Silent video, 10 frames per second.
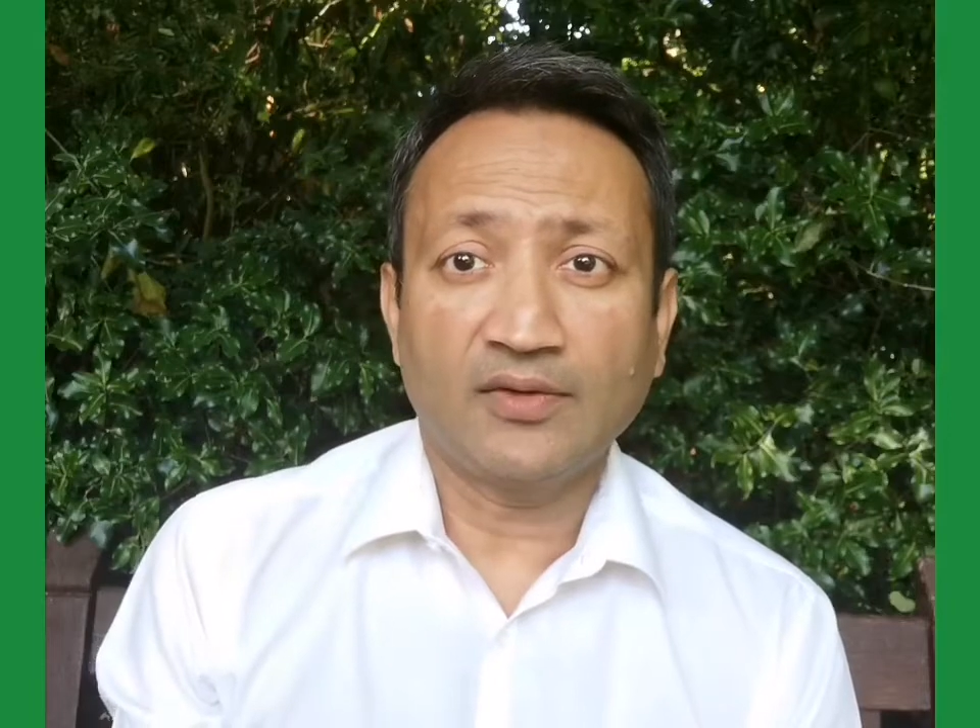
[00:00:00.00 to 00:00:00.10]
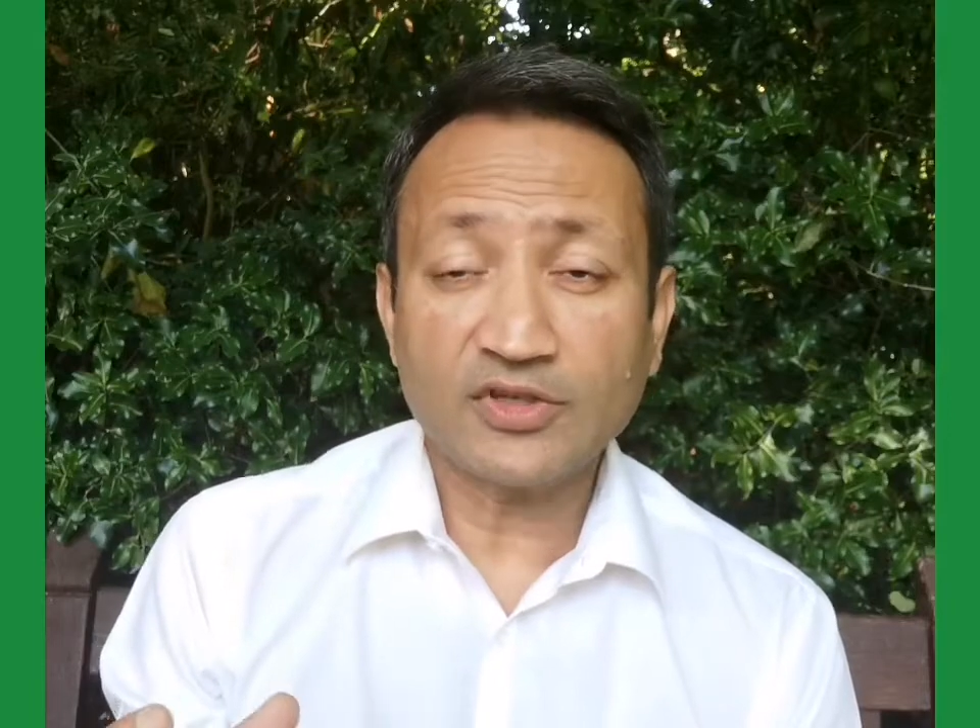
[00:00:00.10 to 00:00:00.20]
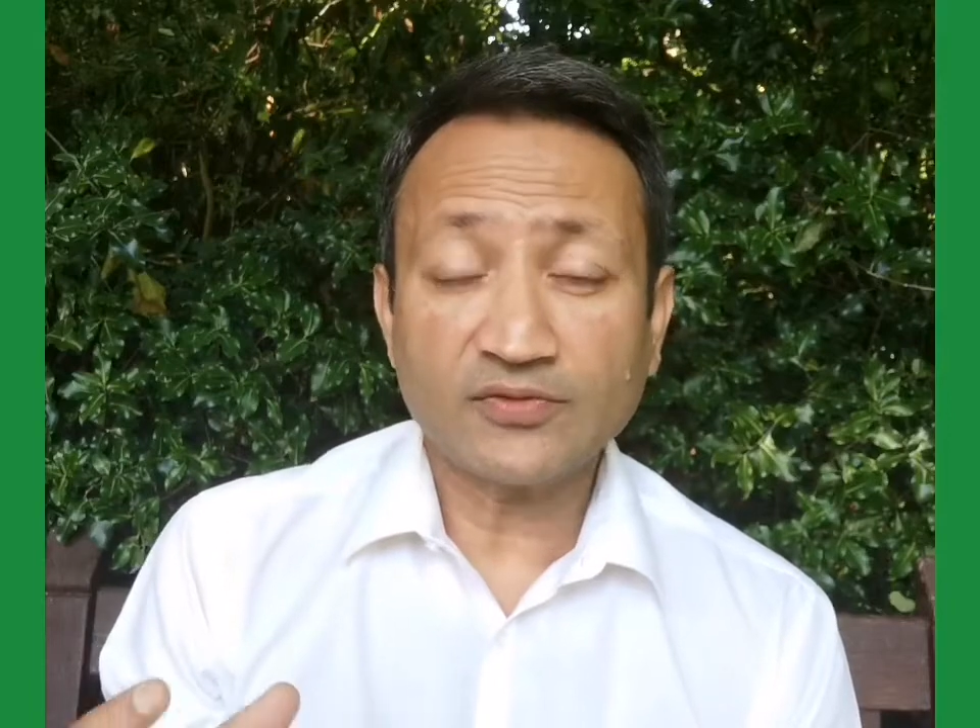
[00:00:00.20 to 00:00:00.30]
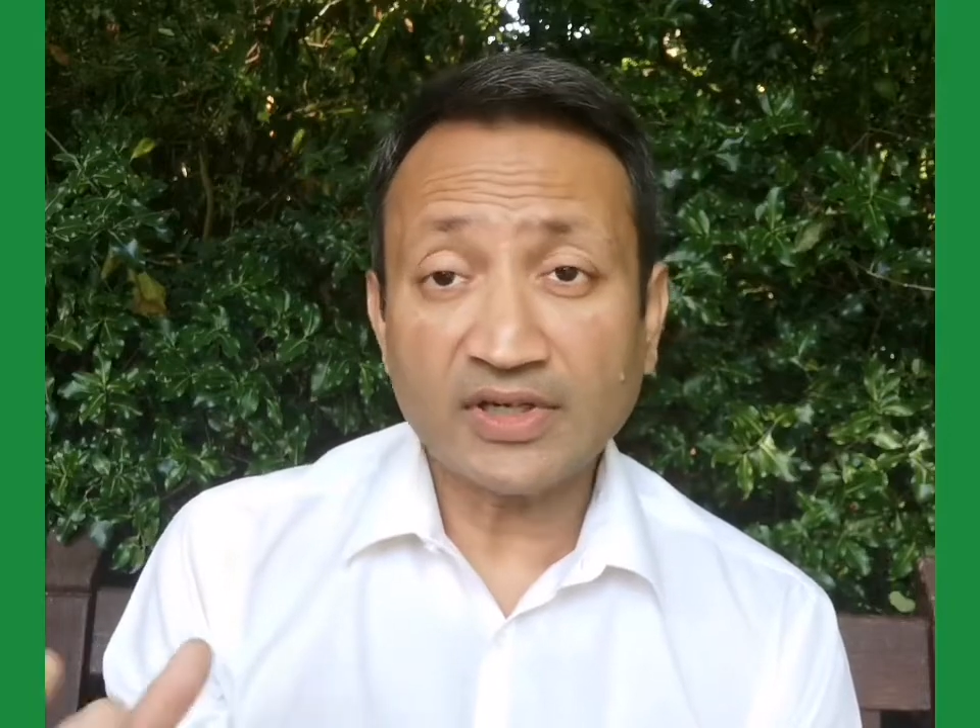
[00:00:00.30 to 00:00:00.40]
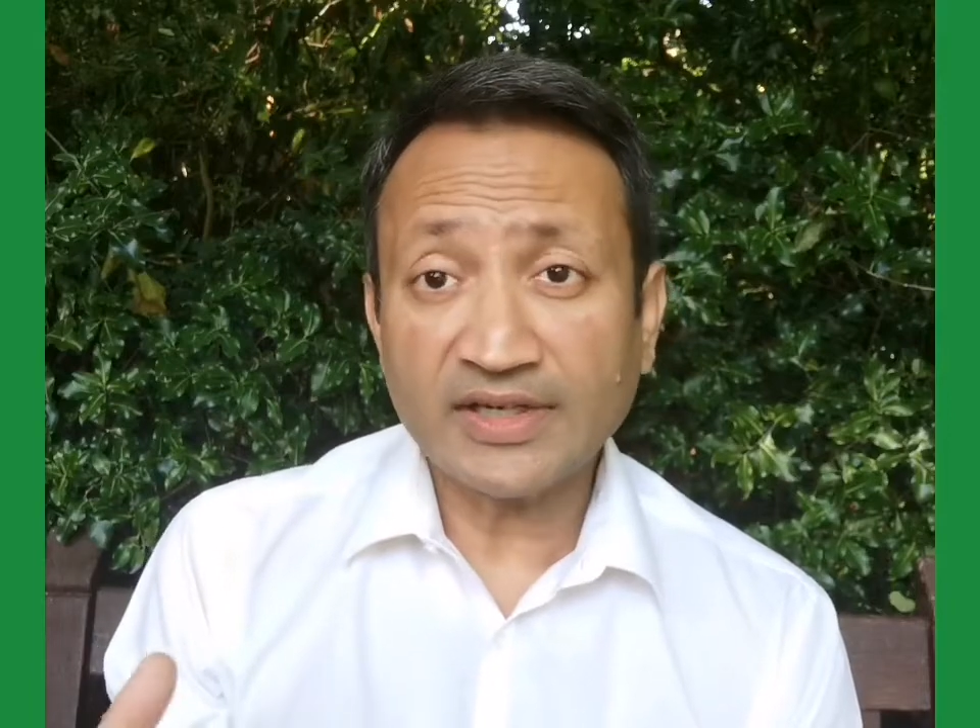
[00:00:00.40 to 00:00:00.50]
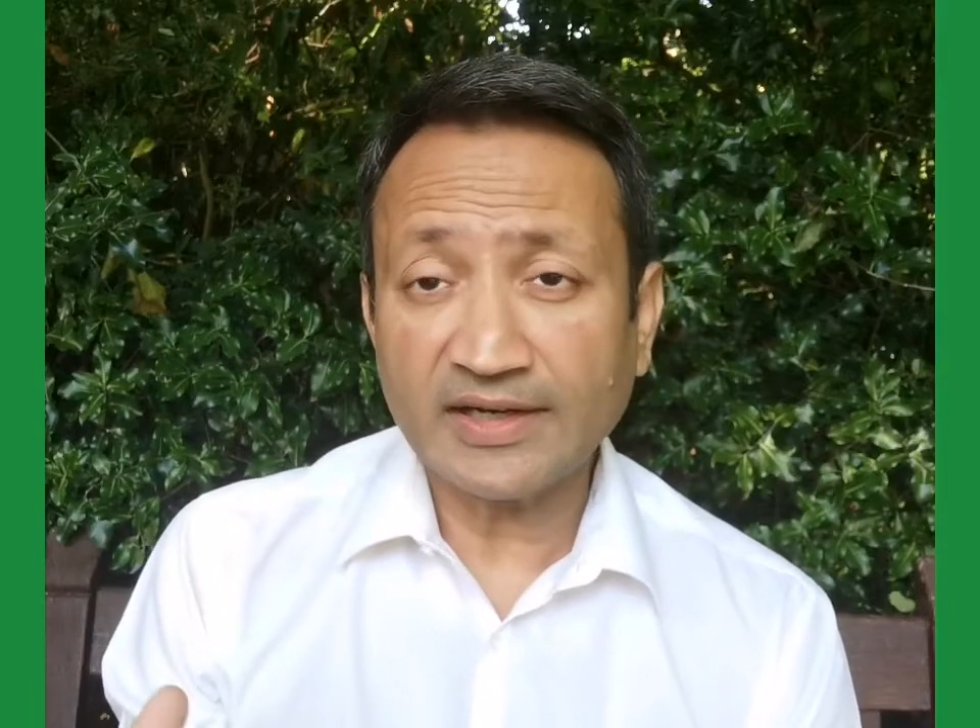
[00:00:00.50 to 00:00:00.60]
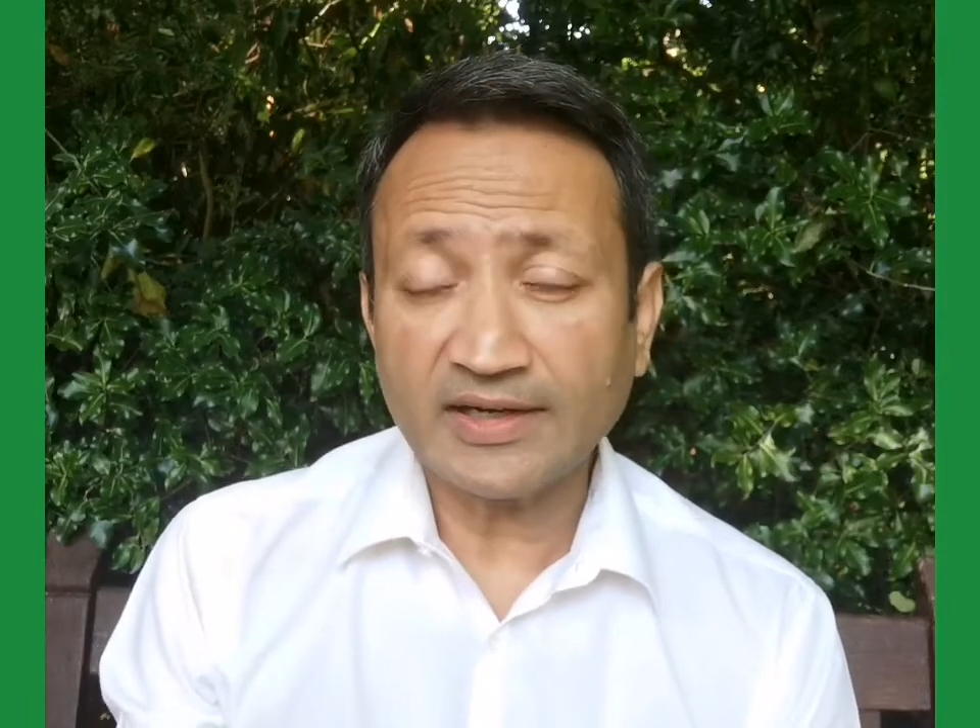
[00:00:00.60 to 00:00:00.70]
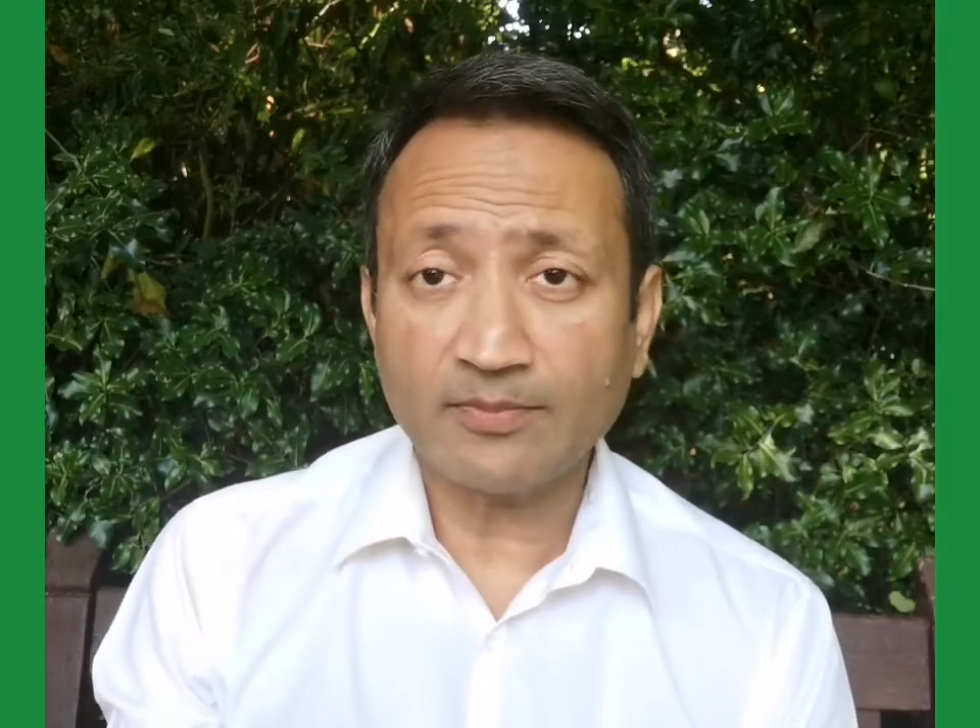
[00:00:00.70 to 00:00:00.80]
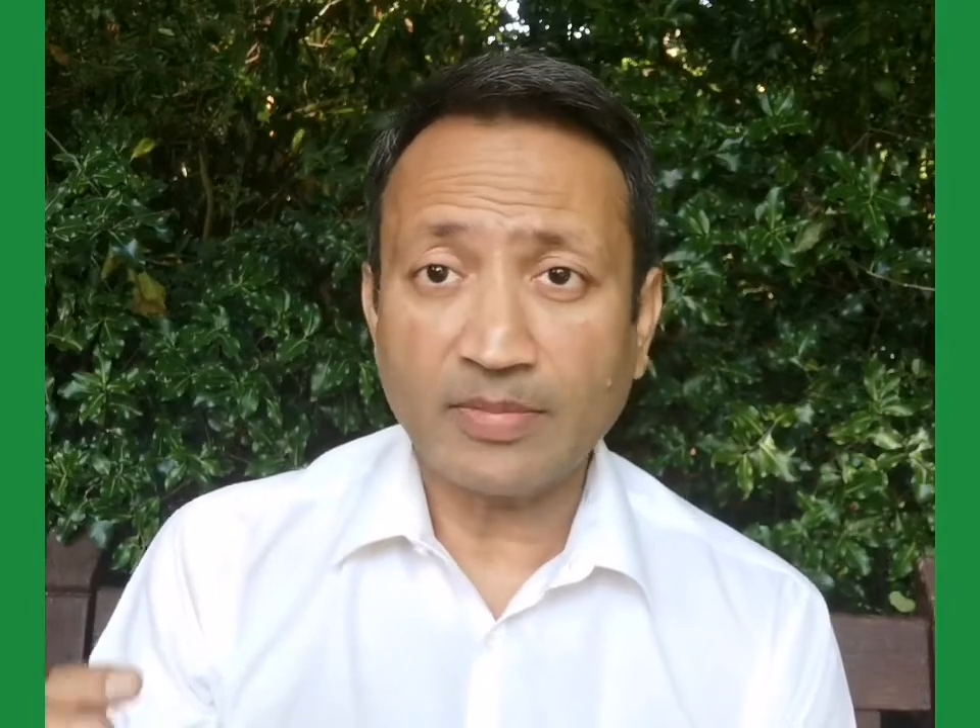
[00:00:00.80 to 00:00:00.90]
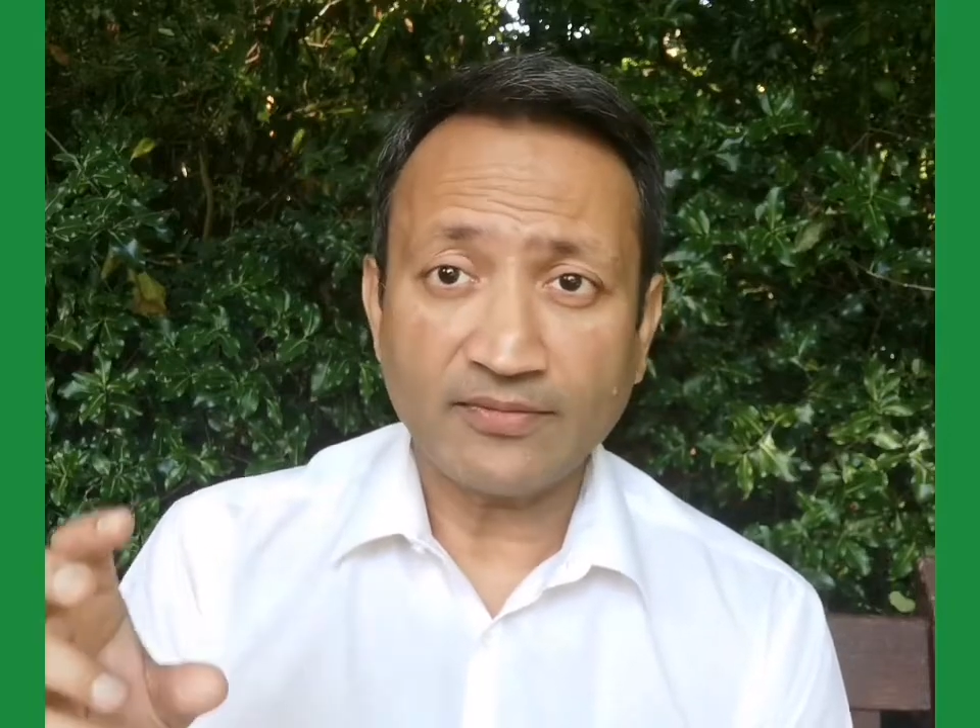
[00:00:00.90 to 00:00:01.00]
which one can
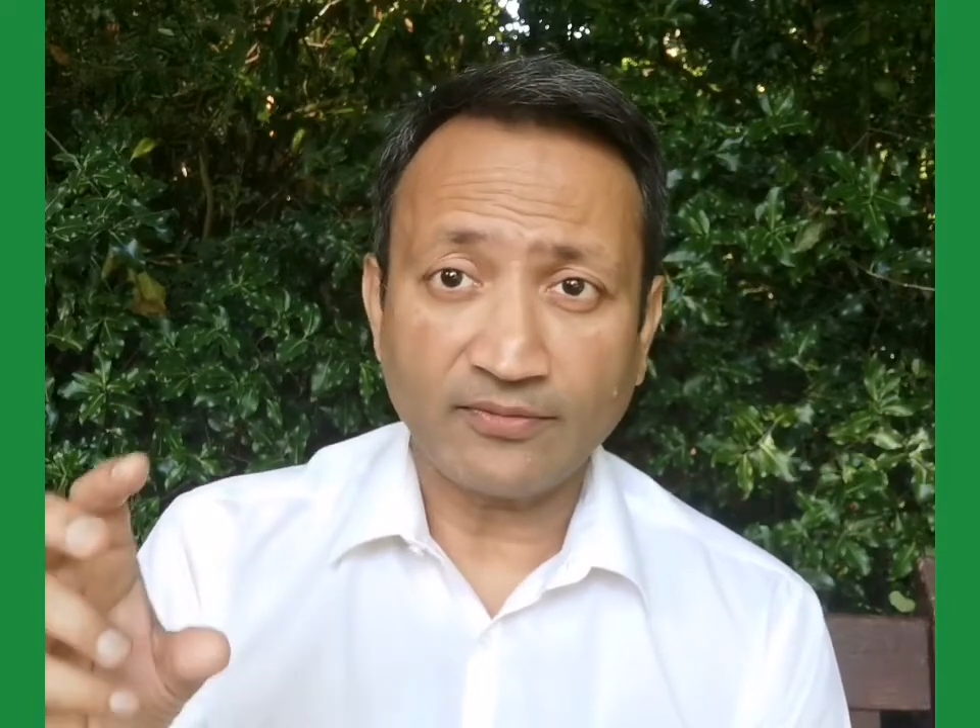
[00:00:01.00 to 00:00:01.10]
live by